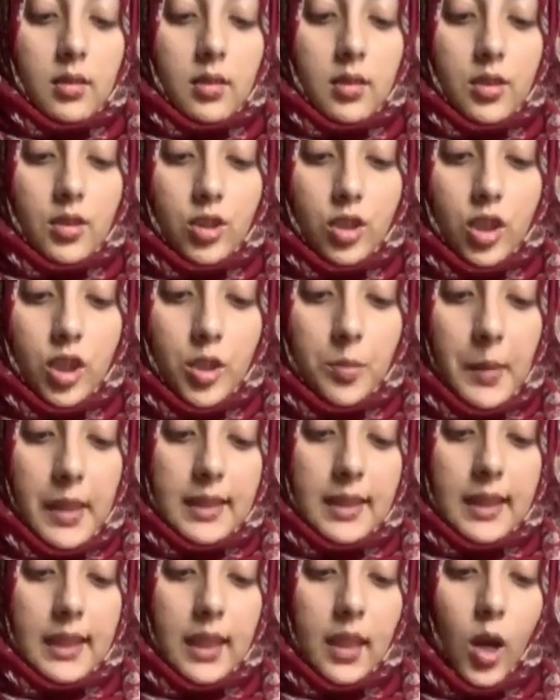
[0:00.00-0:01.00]
So just
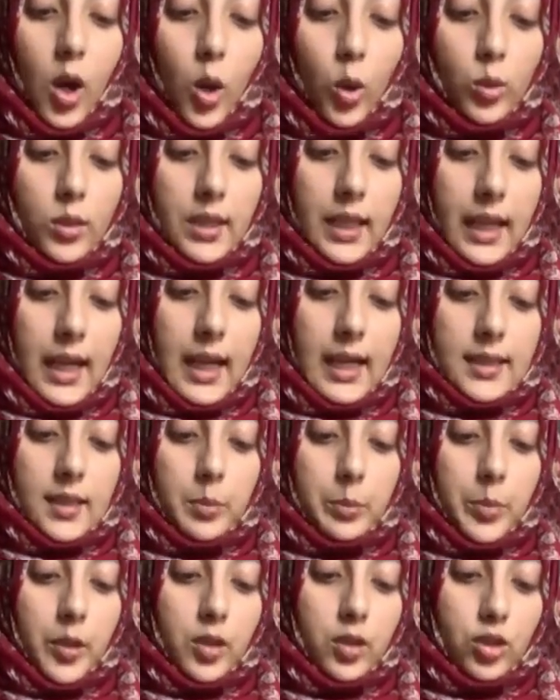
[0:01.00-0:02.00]
basically hold it as
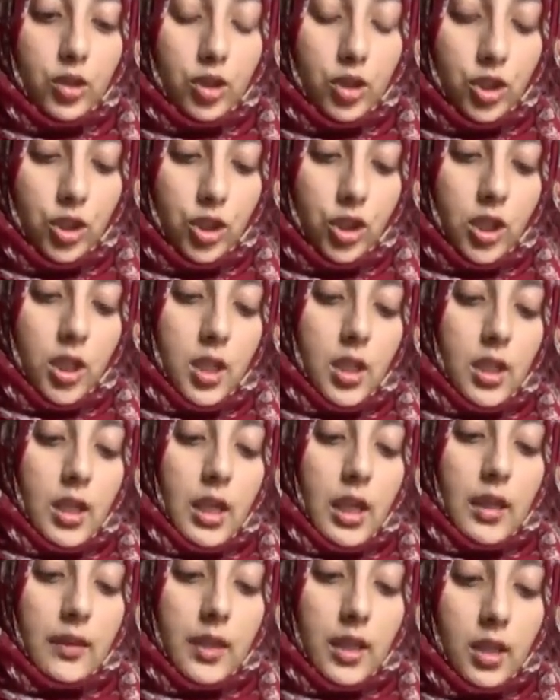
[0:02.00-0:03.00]
a bunch
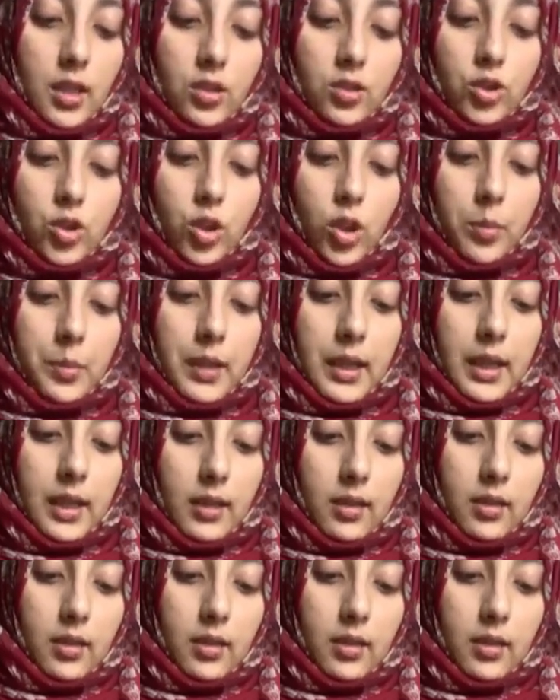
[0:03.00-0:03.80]
and then chop it.